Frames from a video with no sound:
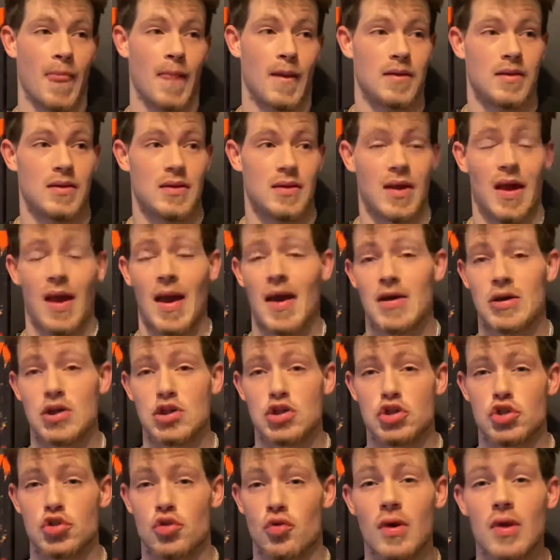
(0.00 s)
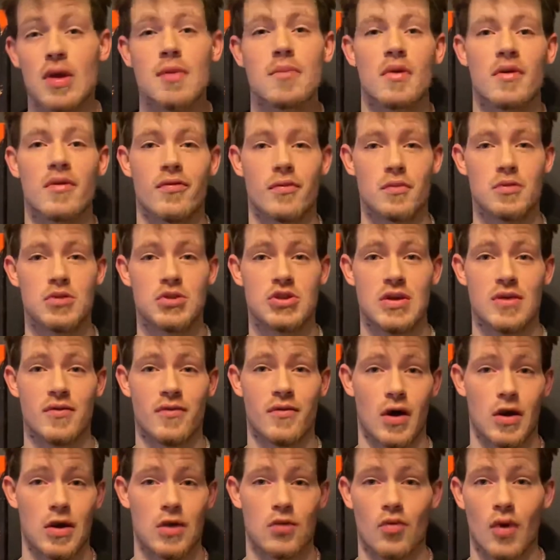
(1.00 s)
They had a screamer from
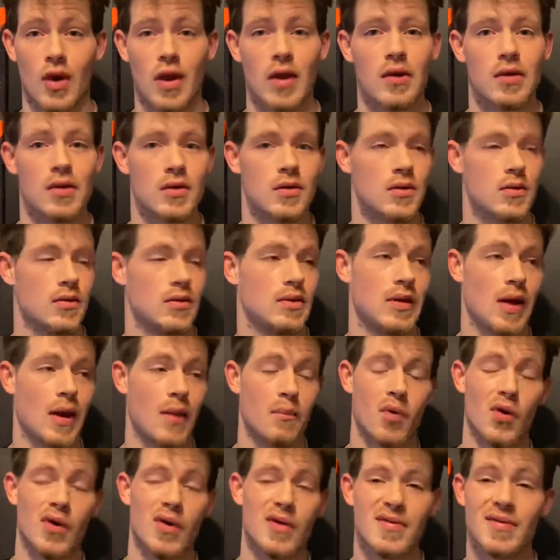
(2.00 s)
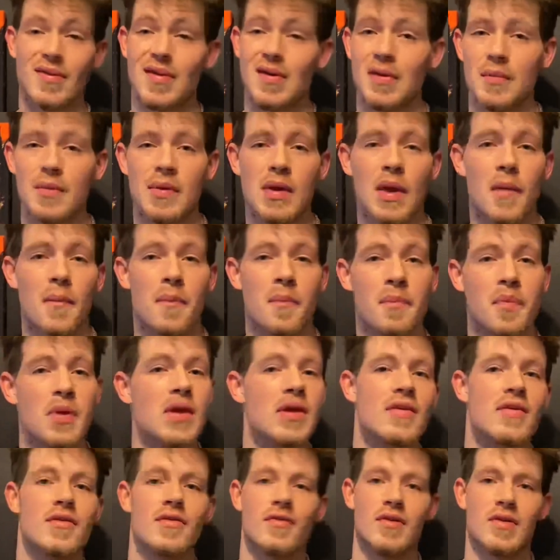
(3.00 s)
Giovanni Reina. That boy is going to be a
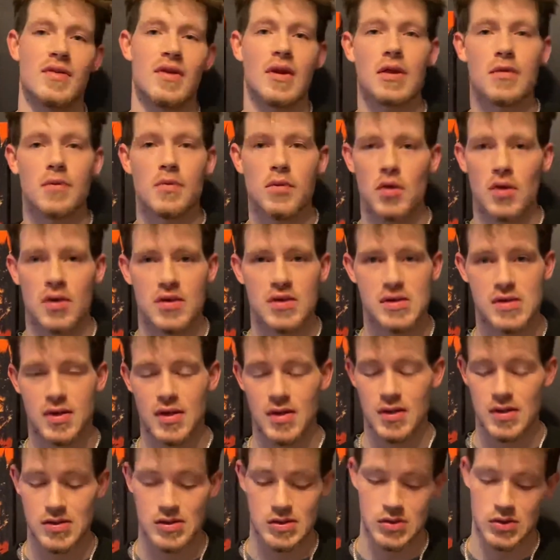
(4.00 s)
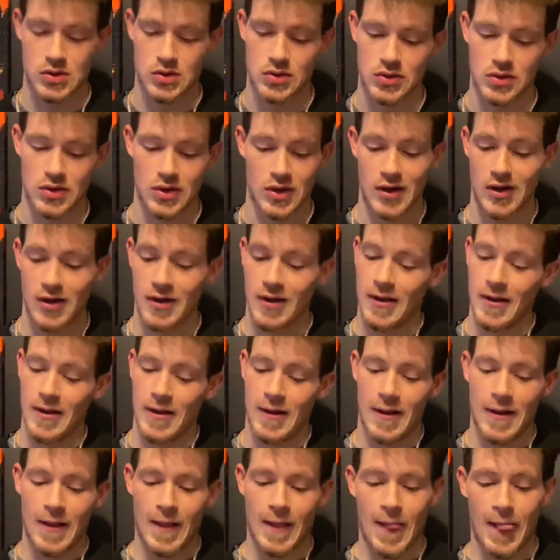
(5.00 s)
beast for Team USA. So
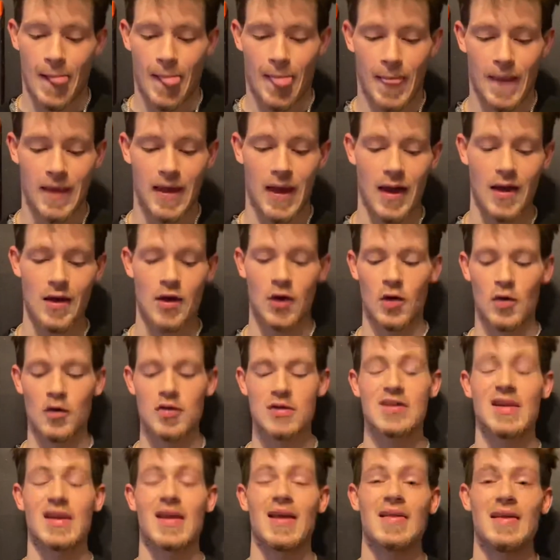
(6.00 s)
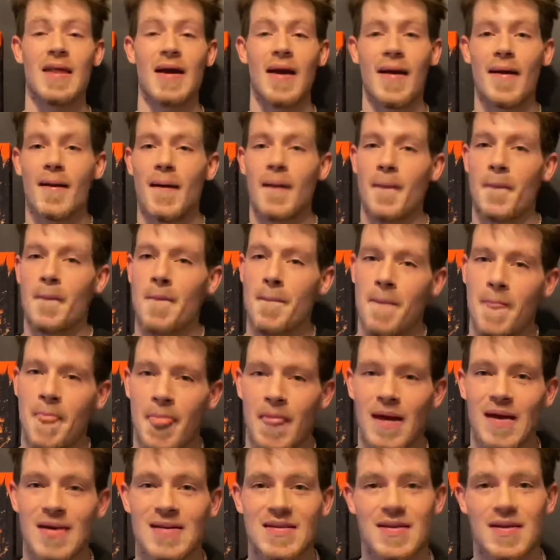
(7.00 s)
getting goals like that,
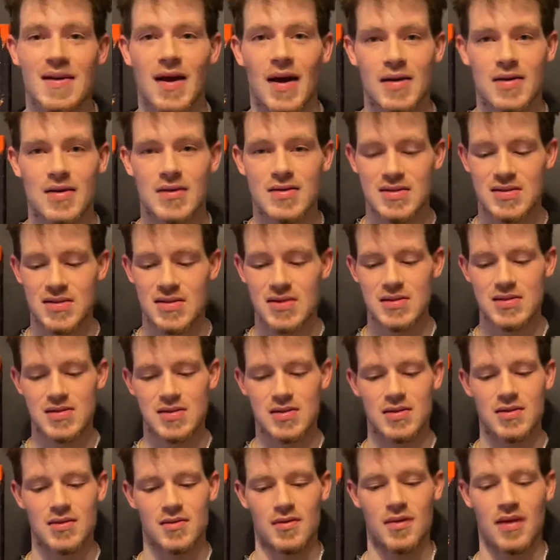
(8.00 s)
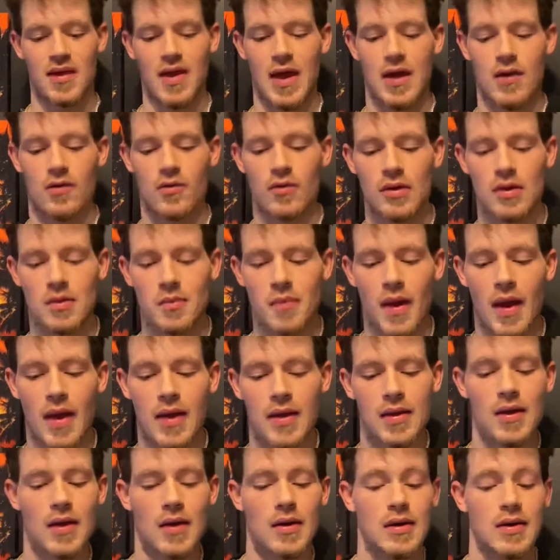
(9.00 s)
it's not consistent. Can't really bank
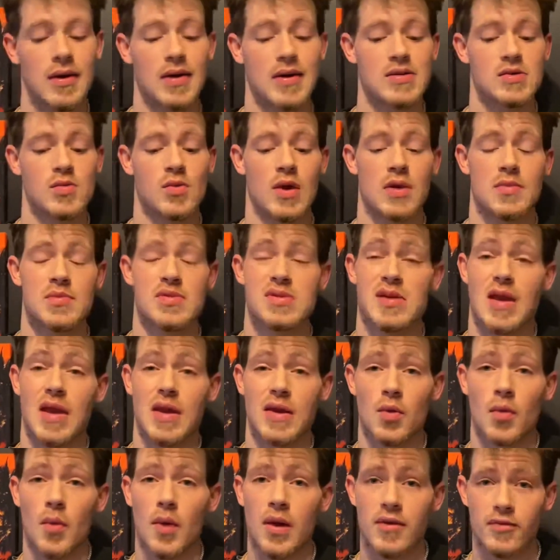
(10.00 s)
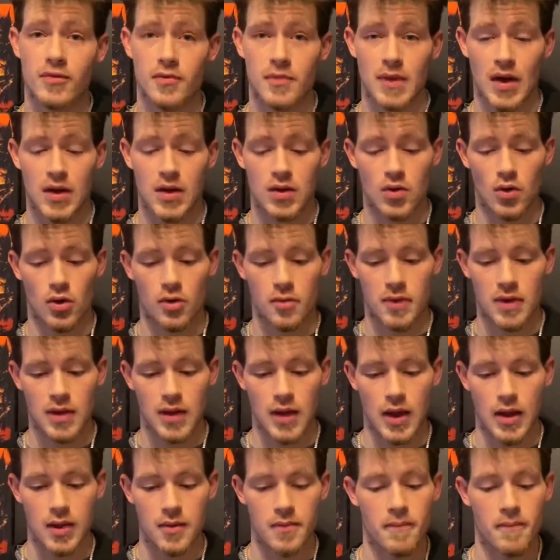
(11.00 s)
on it. That's why I'm staying away from that Dortmund game.